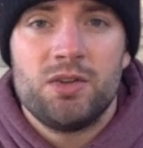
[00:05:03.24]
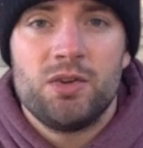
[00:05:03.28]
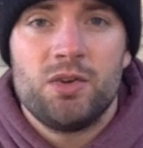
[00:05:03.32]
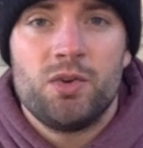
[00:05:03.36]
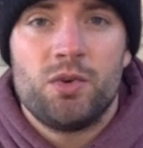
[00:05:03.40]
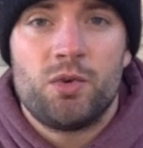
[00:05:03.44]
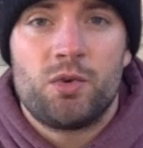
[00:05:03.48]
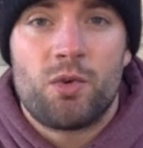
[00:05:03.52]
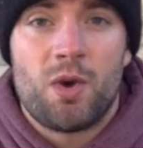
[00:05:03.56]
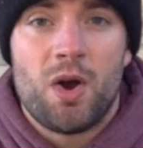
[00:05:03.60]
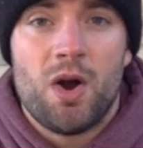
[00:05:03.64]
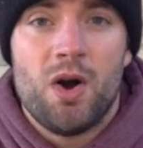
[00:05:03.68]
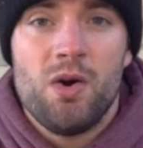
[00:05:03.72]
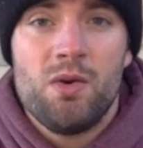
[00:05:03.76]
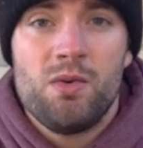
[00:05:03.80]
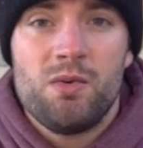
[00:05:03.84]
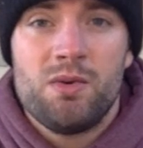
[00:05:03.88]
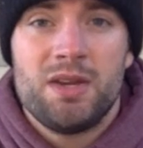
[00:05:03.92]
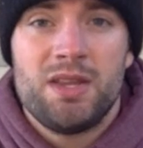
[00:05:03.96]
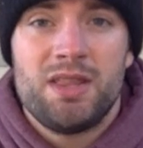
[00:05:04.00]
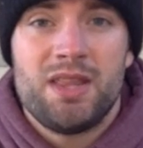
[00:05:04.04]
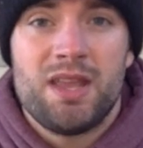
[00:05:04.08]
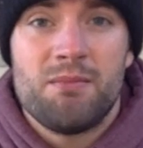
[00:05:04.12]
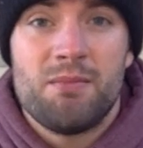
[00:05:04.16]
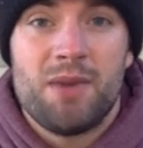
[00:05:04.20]
grow,
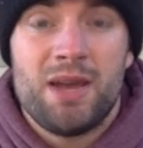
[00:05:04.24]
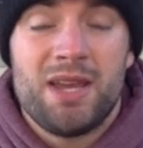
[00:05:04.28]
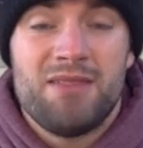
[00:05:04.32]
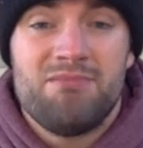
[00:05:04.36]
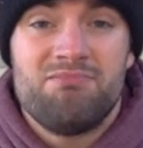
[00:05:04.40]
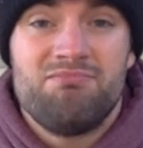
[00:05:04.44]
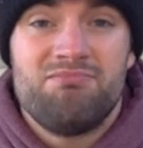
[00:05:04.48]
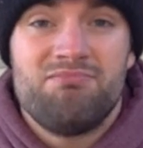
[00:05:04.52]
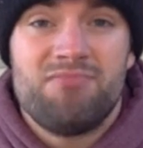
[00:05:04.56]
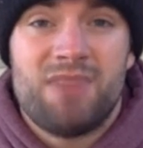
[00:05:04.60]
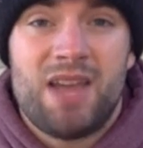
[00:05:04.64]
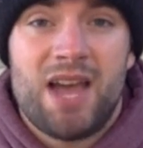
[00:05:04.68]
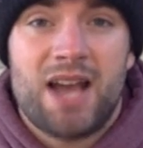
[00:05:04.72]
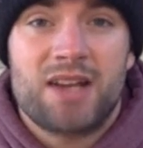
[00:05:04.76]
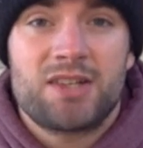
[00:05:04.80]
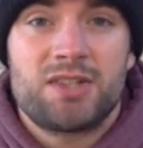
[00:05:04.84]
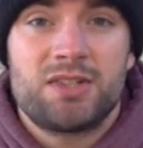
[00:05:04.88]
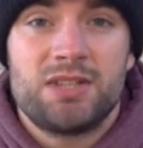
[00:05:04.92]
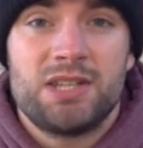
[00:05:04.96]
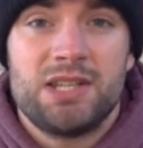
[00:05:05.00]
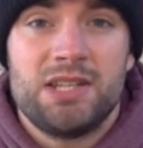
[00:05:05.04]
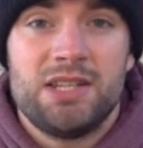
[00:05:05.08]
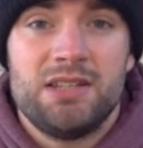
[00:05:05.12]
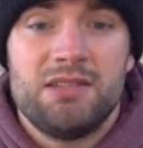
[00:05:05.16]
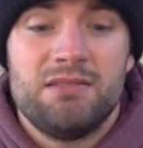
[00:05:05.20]
and they might
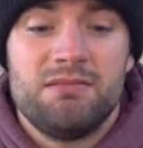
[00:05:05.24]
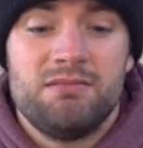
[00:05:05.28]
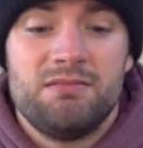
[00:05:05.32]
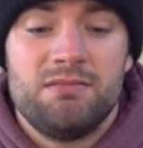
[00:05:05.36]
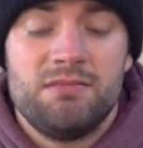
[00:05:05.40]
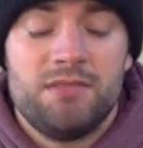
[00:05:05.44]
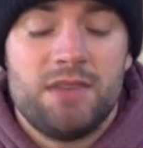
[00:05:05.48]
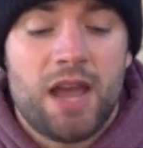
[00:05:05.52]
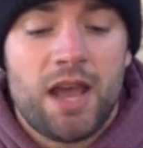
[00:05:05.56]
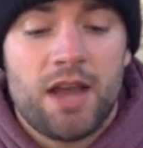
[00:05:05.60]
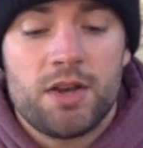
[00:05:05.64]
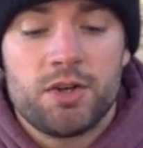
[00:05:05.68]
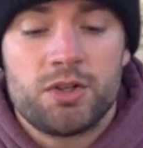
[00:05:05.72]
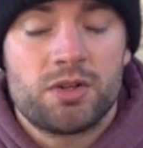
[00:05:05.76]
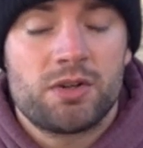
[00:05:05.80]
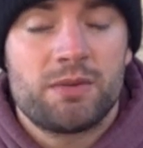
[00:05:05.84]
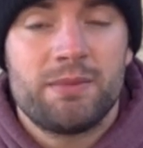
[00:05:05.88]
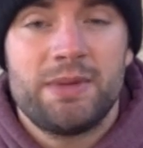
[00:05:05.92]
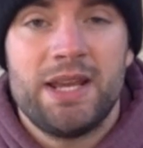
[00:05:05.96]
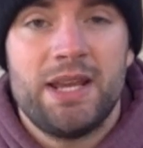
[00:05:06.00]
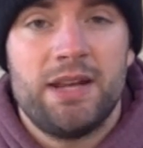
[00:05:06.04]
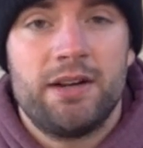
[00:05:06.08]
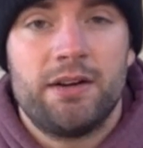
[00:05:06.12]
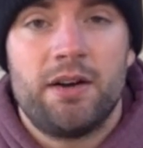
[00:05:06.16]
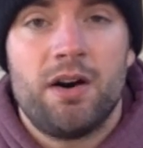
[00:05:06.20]
actually not
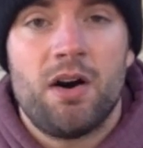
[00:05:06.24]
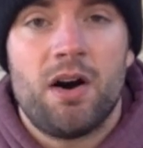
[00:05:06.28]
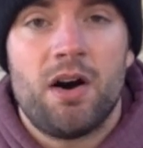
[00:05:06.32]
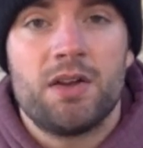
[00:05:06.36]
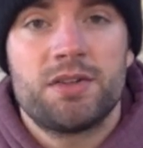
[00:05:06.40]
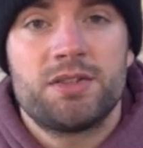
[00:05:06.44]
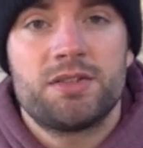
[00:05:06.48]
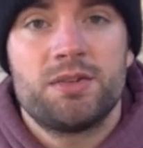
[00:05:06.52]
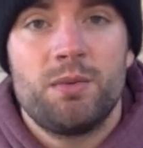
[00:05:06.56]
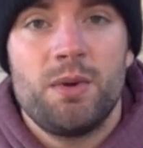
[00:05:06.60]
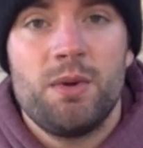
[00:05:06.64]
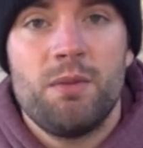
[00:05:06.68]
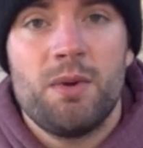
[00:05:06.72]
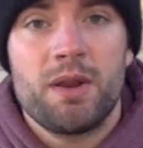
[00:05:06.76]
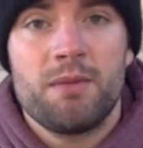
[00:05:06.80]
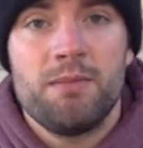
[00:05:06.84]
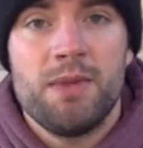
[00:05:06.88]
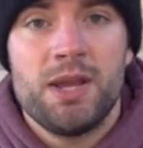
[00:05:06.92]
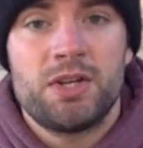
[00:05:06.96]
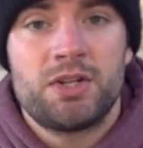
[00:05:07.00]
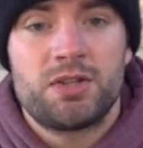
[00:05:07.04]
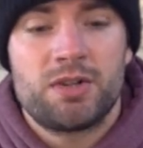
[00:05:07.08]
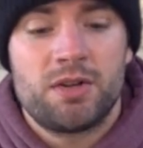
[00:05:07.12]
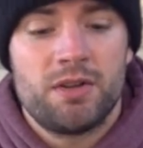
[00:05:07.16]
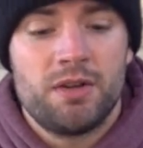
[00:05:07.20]
germinate at all. So we want to
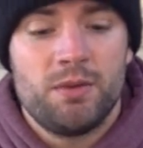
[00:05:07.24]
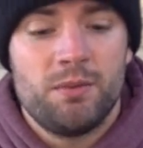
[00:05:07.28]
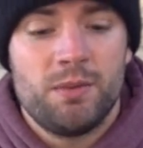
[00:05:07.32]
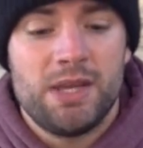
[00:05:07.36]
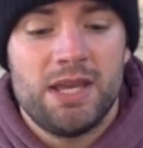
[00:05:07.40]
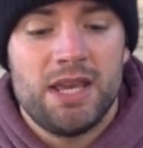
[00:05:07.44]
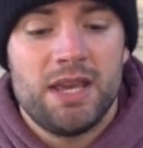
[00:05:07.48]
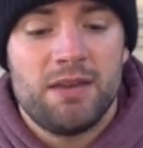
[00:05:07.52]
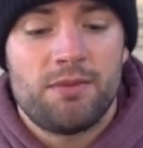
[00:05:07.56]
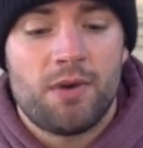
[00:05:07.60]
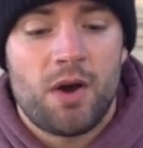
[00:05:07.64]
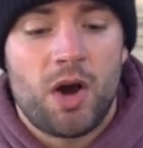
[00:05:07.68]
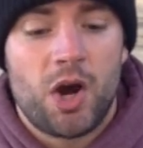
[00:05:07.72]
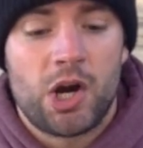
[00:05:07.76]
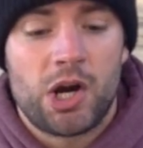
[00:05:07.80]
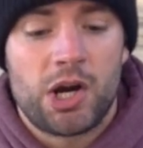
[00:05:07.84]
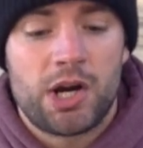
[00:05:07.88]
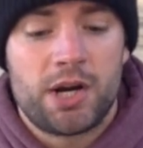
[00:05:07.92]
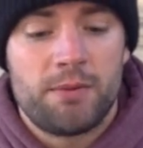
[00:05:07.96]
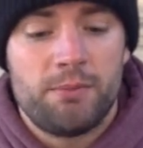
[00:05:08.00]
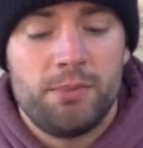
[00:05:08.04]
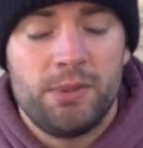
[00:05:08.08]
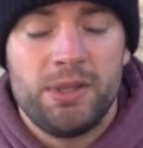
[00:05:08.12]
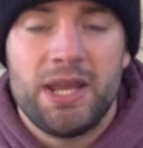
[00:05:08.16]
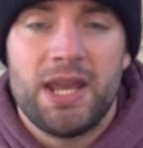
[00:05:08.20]
make sure that we give
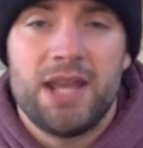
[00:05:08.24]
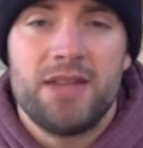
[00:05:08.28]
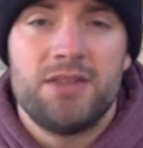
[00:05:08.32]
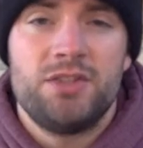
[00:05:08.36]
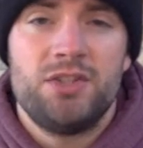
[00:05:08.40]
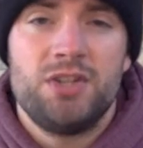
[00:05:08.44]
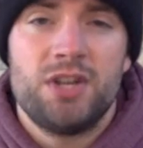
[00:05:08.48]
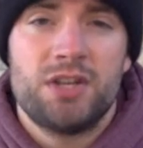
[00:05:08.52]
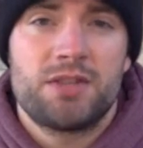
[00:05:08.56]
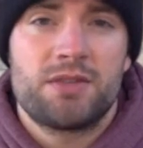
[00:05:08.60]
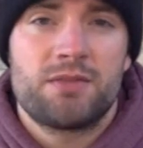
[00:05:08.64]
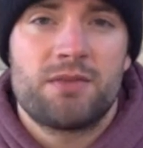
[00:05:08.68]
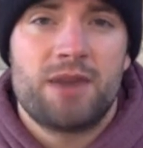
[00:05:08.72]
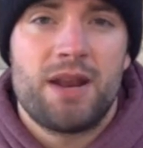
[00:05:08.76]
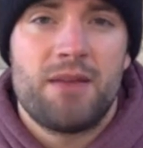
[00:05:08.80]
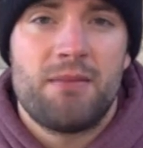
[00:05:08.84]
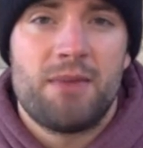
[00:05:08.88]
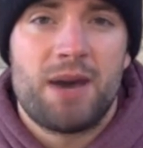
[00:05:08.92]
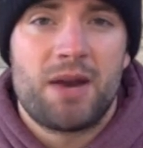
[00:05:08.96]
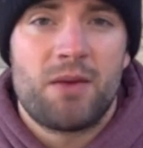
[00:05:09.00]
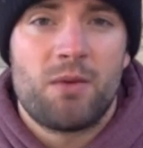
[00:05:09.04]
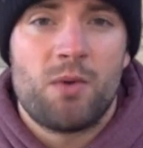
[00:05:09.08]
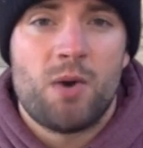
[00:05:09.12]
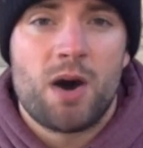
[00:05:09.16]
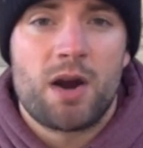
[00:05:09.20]
our plants just the right
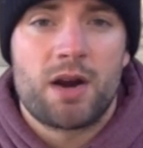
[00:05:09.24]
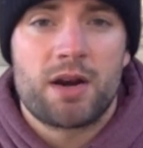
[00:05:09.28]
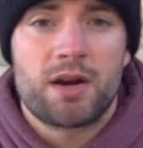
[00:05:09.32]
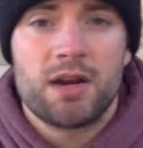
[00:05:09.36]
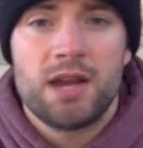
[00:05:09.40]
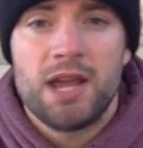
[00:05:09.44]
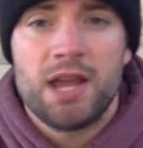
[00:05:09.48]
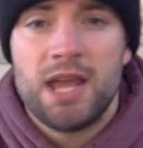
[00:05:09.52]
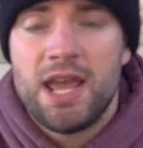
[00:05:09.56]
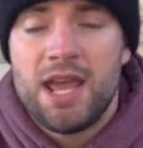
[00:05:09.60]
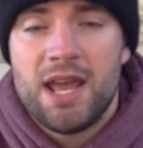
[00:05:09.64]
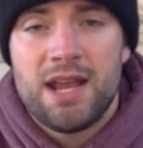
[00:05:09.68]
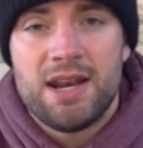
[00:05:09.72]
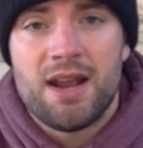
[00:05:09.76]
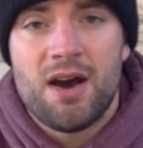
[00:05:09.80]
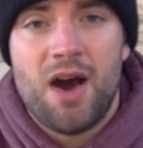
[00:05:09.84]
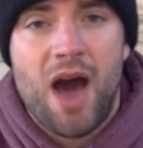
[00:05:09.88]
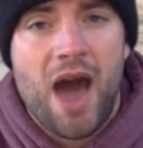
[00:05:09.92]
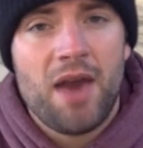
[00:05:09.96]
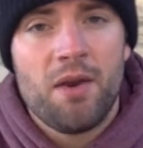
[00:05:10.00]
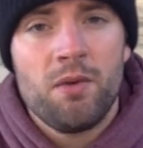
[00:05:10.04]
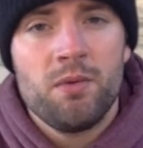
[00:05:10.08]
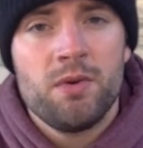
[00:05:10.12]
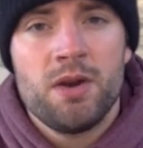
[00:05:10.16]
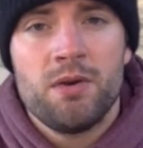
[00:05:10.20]
amount of water. Now,
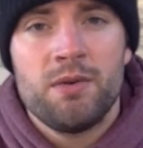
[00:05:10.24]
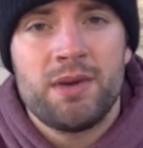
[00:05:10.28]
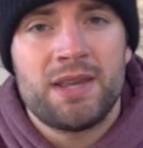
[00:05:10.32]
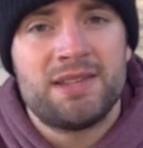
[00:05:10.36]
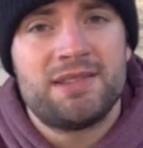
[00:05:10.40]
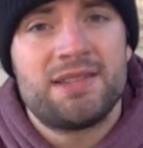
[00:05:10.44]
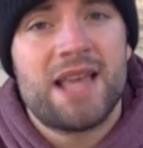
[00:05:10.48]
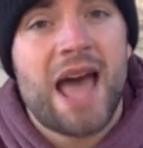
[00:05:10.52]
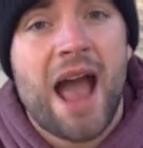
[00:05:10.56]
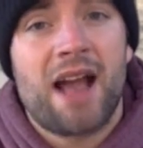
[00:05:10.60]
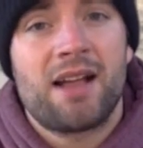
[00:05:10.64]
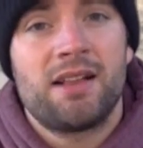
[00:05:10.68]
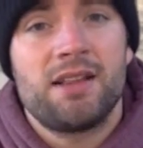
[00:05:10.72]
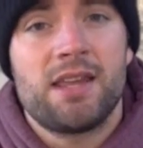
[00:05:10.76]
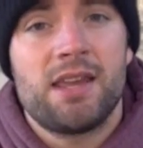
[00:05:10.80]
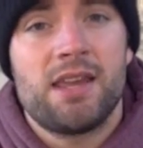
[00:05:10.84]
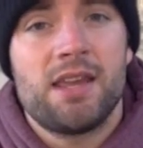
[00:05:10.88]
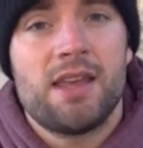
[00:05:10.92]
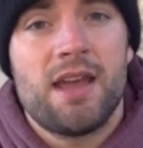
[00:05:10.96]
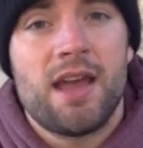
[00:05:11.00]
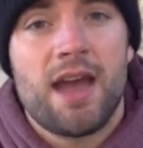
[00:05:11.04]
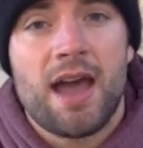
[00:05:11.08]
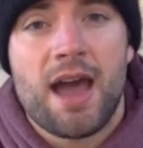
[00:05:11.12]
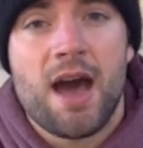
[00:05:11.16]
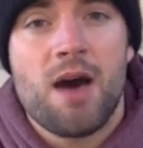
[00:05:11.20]
I don't know exactly
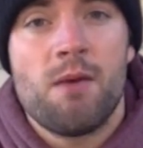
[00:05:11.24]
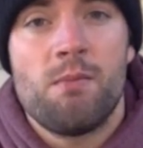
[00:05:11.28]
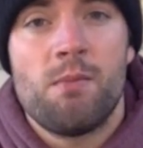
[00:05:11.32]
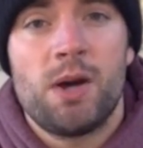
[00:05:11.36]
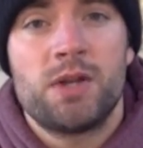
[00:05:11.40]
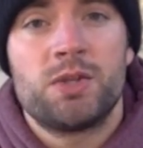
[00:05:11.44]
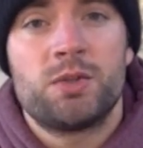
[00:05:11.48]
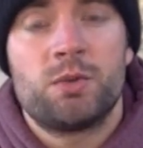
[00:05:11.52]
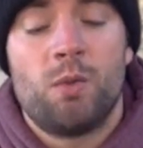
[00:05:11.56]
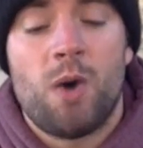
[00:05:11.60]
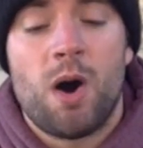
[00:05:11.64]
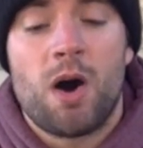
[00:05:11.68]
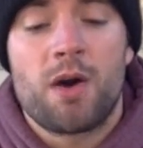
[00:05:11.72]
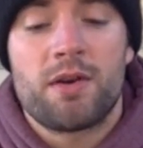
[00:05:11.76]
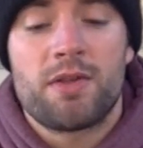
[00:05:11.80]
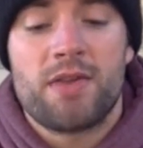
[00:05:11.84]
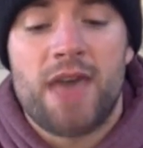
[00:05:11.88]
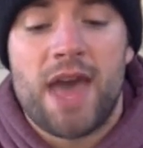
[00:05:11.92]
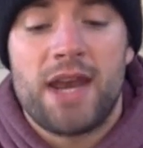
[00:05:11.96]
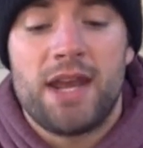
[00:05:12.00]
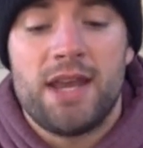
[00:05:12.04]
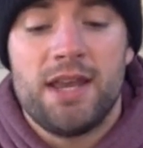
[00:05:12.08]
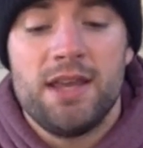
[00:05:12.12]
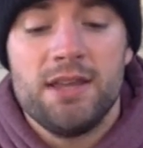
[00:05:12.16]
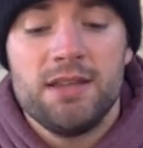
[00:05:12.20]
how much water
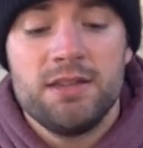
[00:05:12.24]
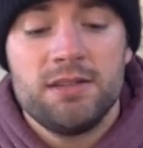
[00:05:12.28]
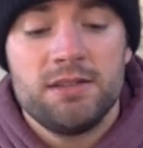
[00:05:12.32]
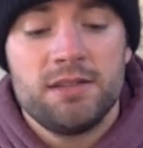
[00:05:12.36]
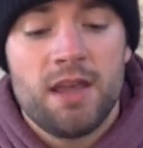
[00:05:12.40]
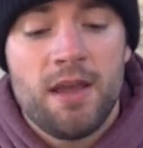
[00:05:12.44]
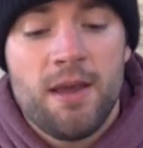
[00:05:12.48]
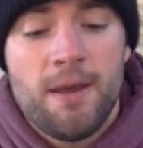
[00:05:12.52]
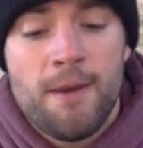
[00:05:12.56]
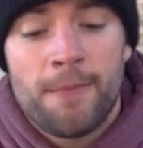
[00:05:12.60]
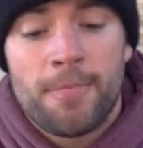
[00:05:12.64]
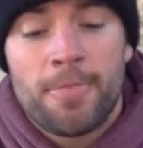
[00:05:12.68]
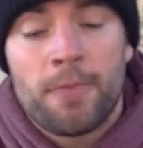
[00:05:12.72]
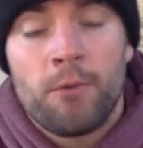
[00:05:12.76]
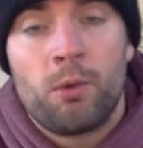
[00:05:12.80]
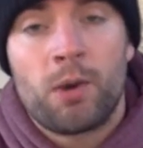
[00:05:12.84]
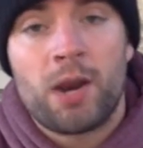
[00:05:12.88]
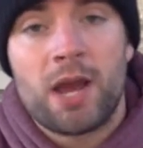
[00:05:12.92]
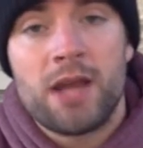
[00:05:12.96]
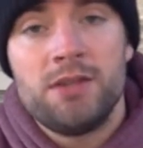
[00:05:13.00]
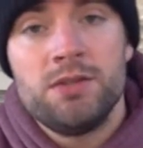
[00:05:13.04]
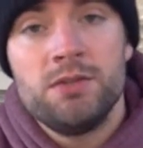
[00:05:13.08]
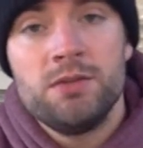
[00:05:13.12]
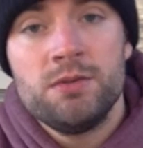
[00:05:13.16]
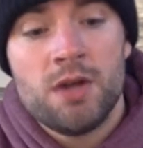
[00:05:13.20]
that is. What
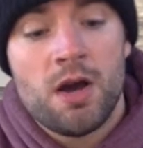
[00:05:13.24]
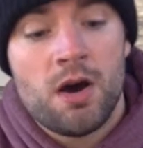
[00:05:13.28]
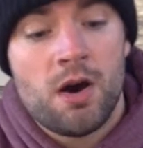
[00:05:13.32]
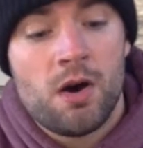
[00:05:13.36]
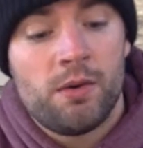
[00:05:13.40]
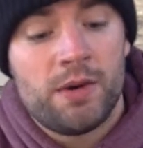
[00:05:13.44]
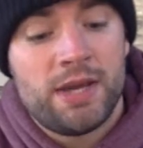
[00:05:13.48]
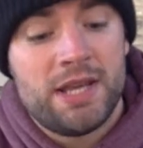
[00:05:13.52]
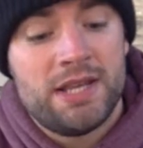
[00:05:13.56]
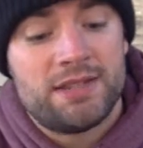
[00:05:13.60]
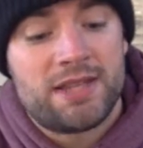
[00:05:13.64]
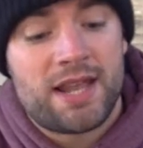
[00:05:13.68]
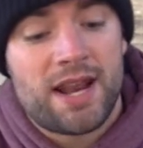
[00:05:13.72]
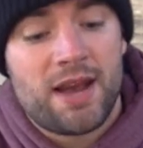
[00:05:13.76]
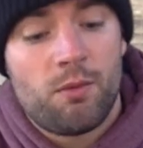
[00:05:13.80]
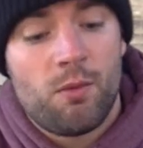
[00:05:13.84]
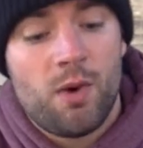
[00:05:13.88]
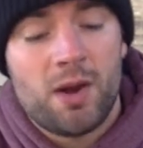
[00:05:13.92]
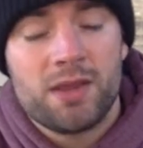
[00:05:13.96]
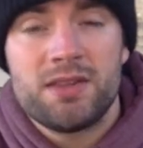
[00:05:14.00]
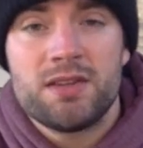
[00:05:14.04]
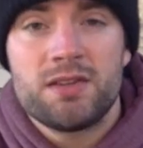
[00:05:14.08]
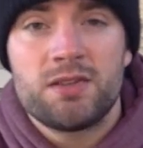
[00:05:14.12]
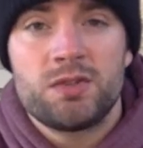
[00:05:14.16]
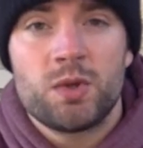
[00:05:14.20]
I do know is that I
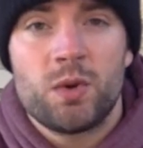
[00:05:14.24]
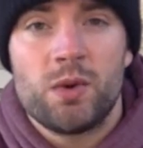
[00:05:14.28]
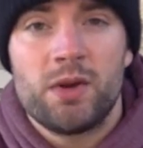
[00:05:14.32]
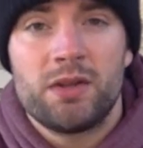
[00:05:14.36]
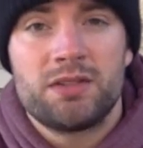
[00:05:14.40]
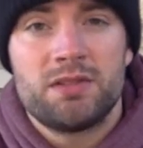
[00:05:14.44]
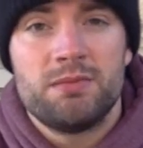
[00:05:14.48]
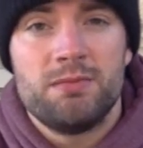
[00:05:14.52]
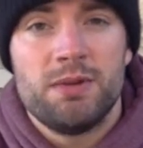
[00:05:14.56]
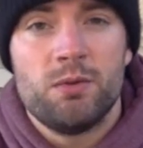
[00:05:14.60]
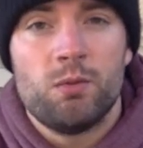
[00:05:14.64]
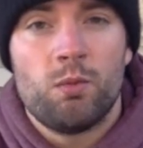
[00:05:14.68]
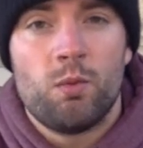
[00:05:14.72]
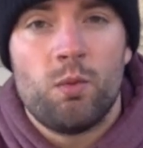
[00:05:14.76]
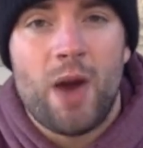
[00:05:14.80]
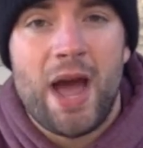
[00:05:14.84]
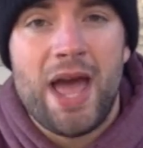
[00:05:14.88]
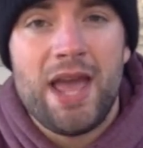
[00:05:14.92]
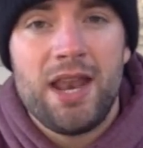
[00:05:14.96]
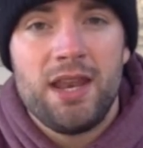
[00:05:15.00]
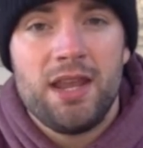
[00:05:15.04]
want the soil to be wet,